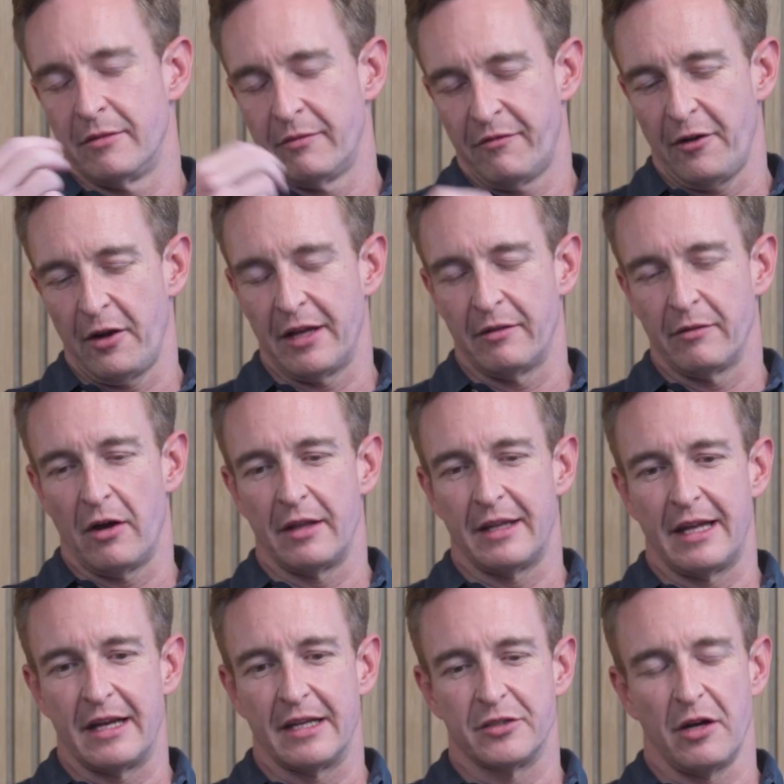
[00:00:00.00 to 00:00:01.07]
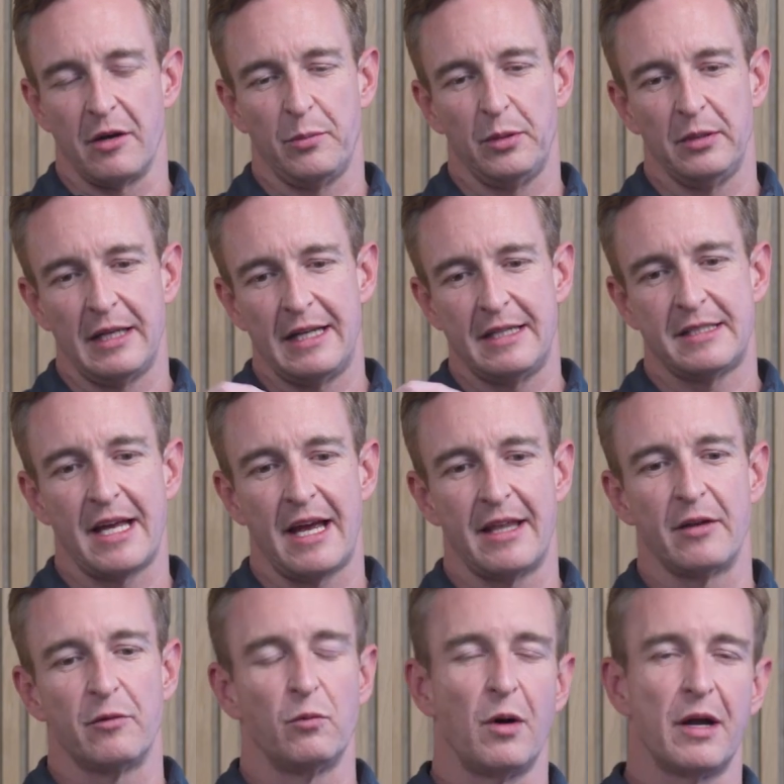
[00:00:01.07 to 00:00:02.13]
following on that example, let's say
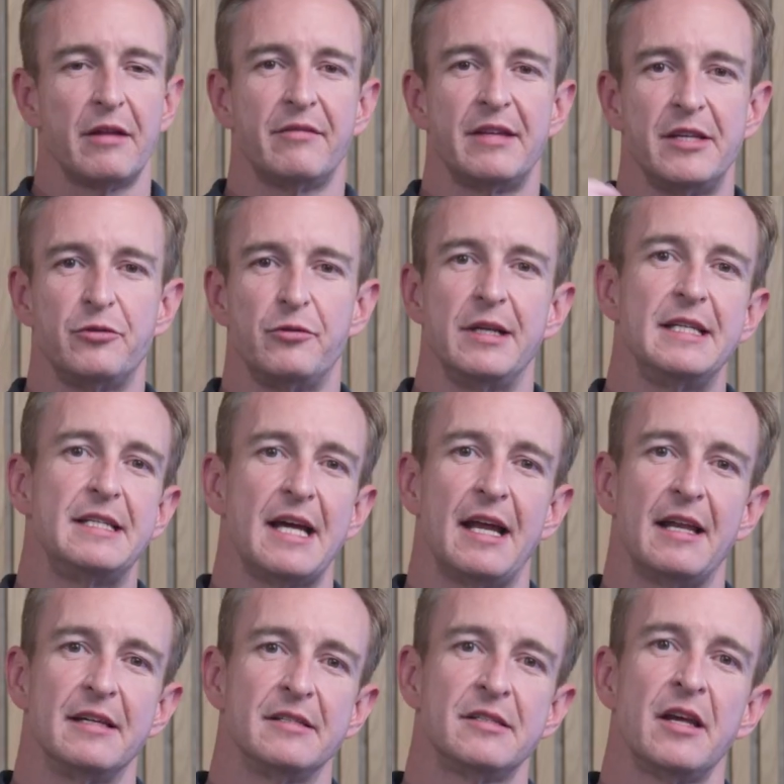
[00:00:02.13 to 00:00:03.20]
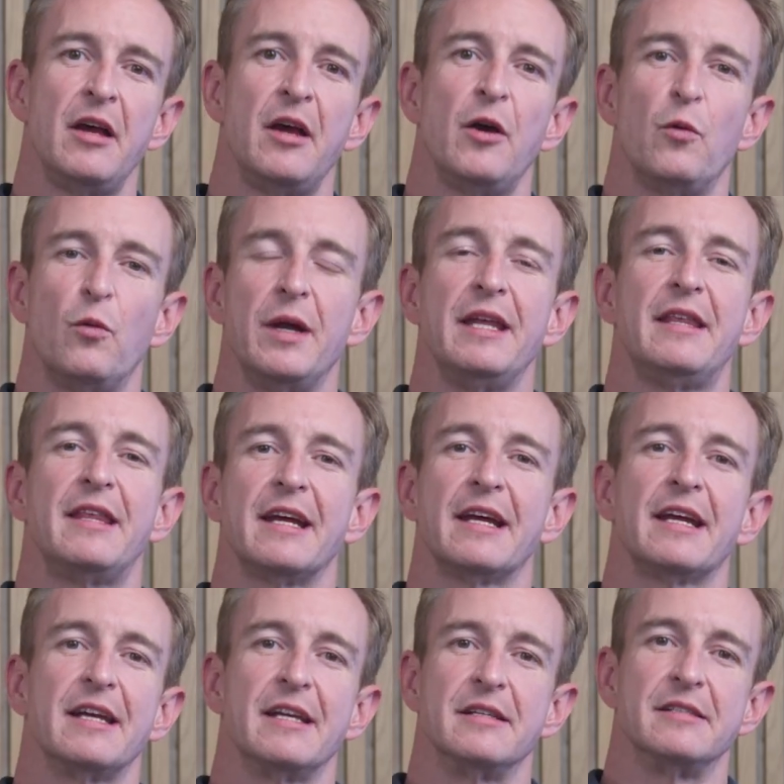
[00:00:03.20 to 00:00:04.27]
that one of these retailers we
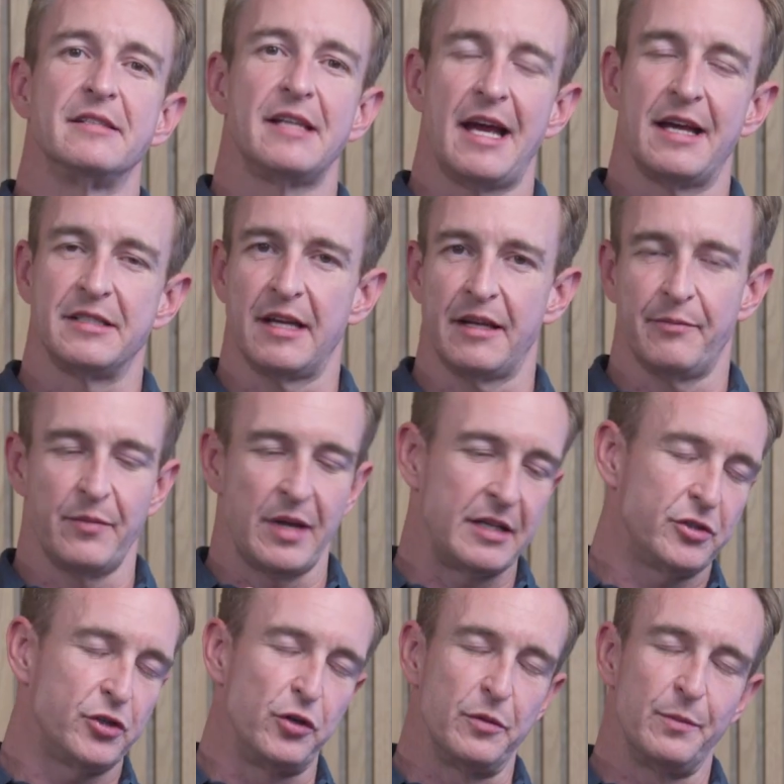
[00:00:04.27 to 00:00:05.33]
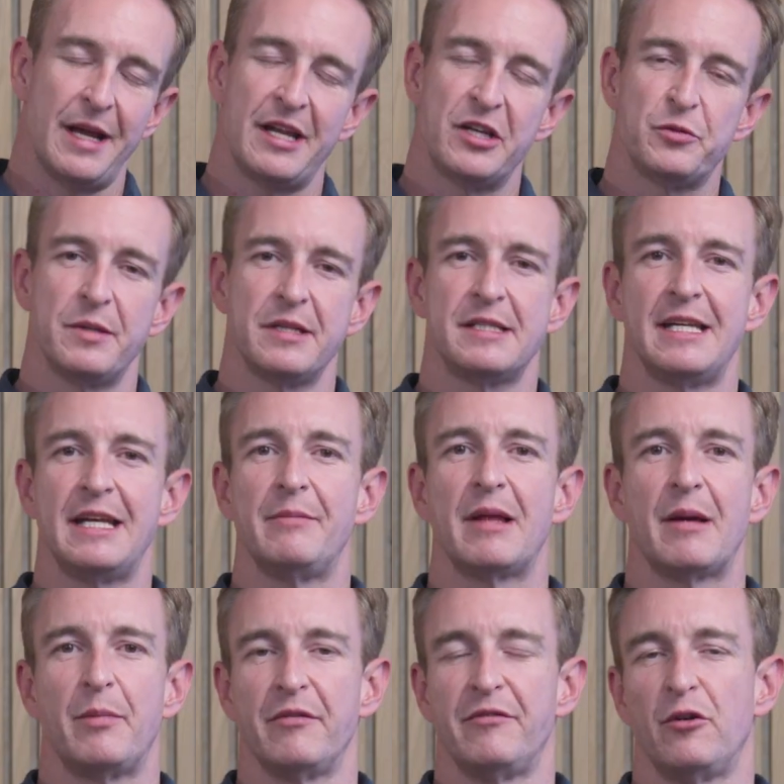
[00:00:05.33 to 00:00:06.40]
think has an astute management team. They're
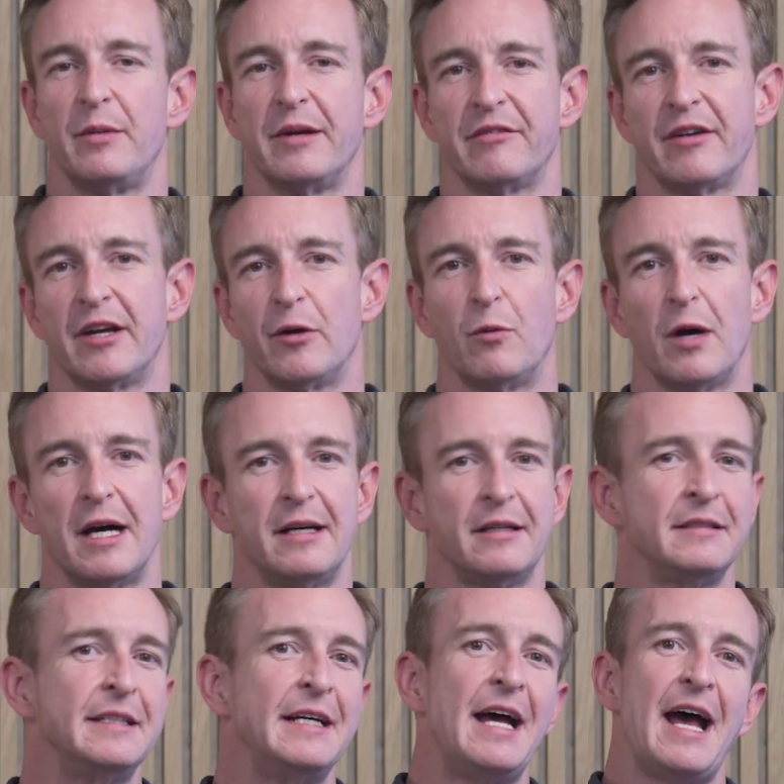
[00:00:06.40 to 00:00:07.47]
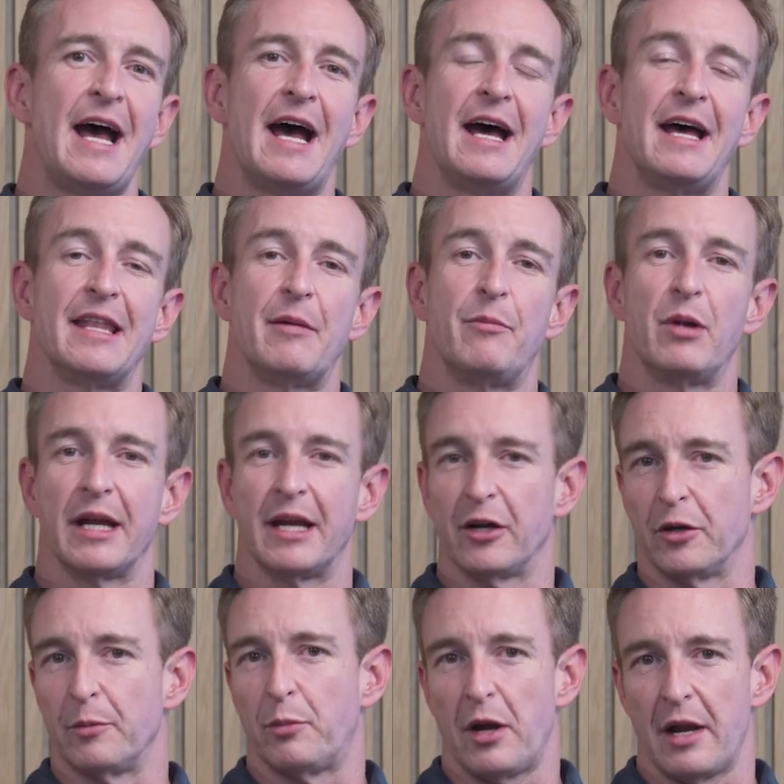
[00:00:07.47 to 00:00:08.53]
performing very well. They're bringing
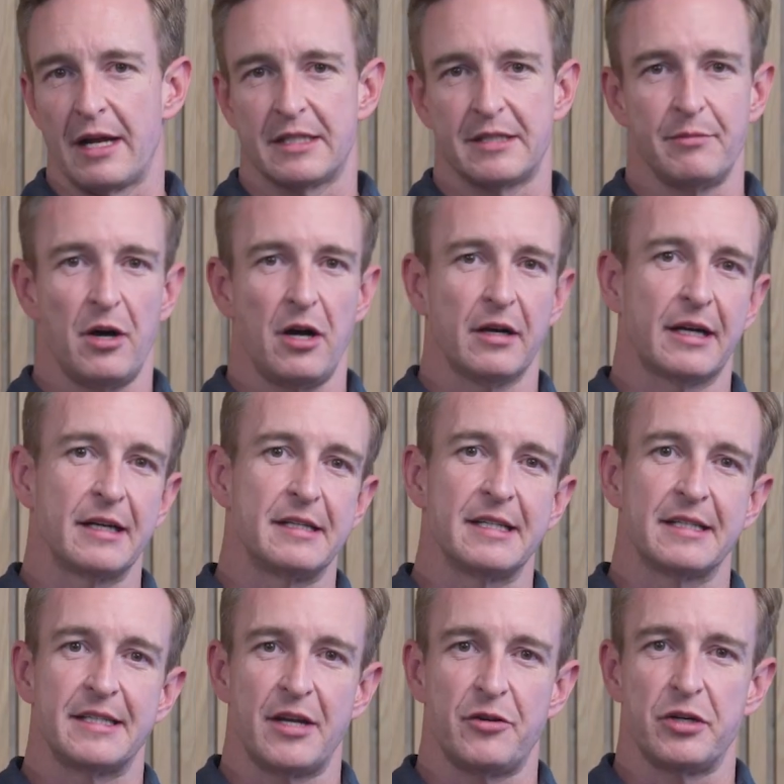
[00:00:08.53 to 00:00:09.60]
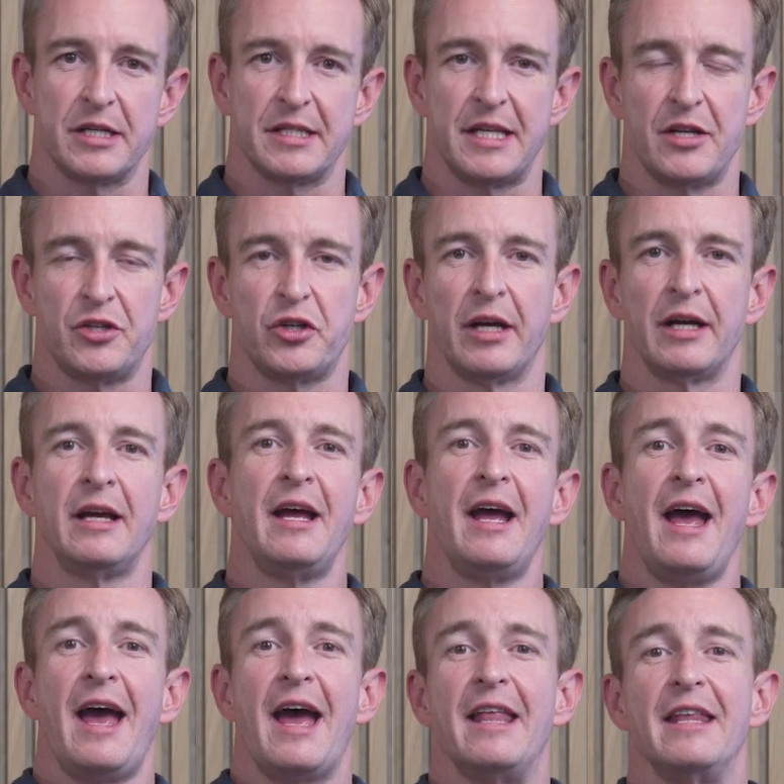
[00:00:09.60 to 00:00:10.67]
good product to market, et cetera,
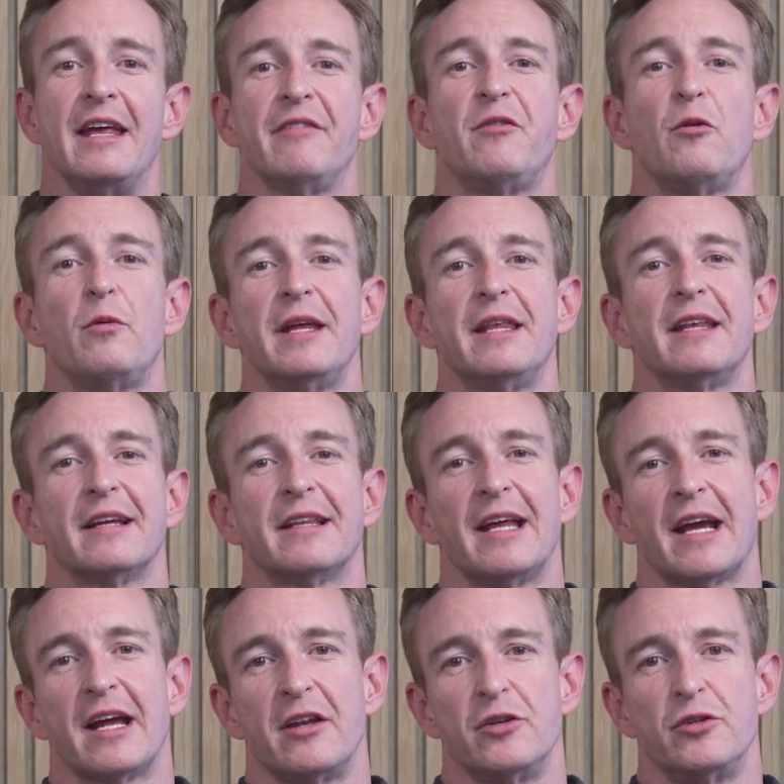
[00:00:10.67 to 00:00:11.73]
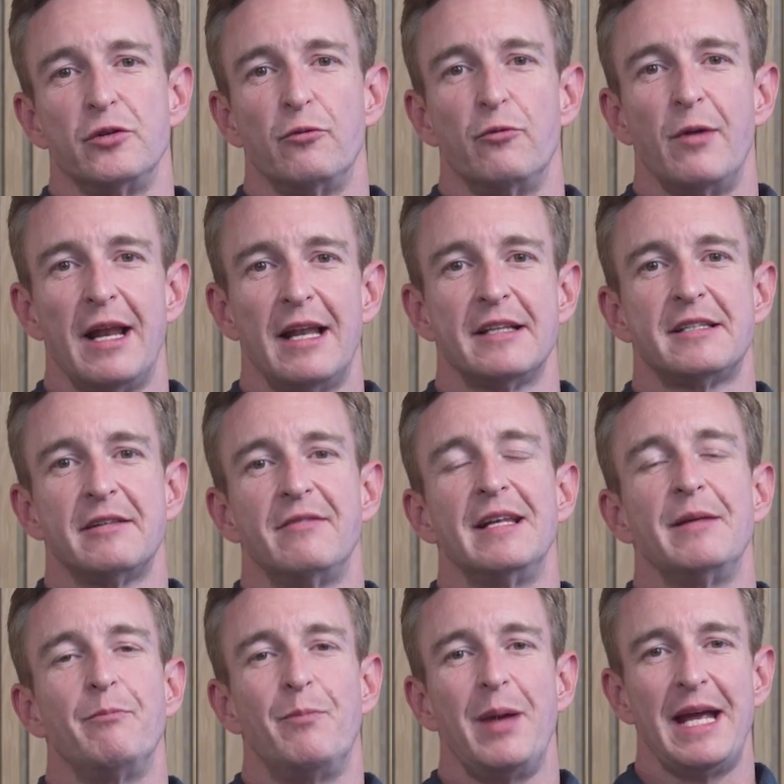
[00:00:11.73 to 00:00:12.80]
and therefore we think they're going to do relatively
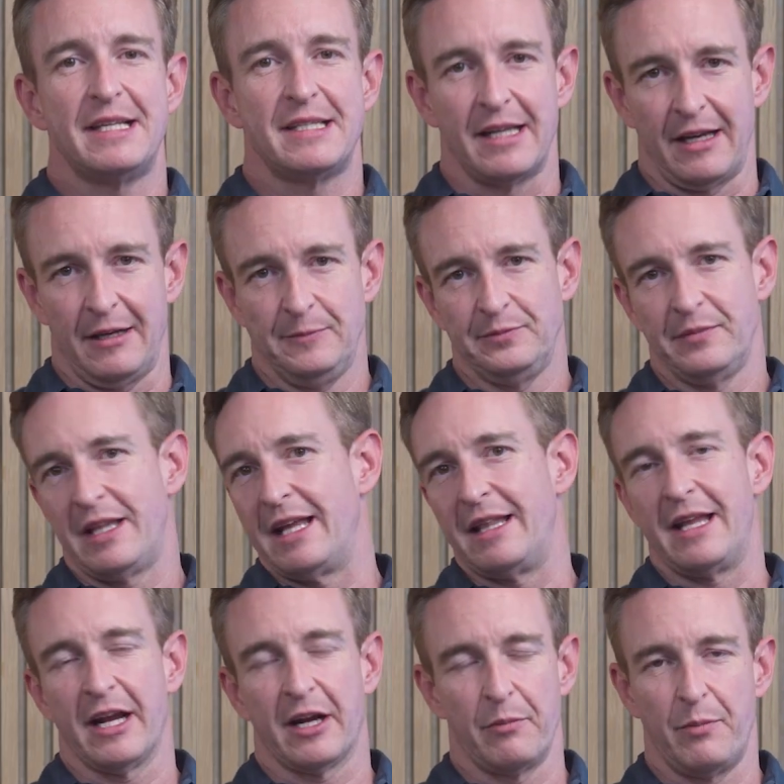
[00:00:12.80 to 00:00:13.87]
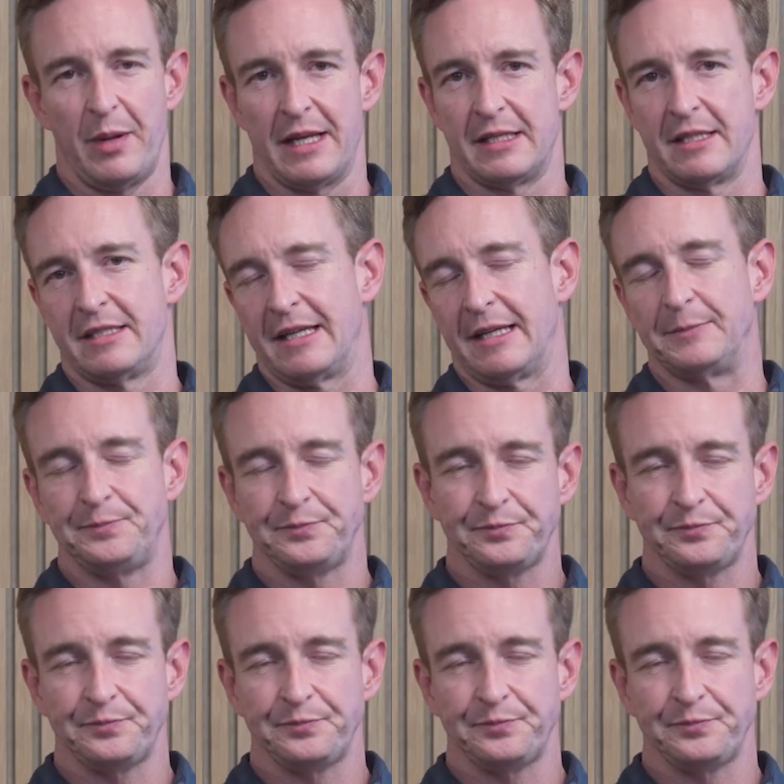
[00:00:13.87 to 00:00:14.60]
better than their competitor.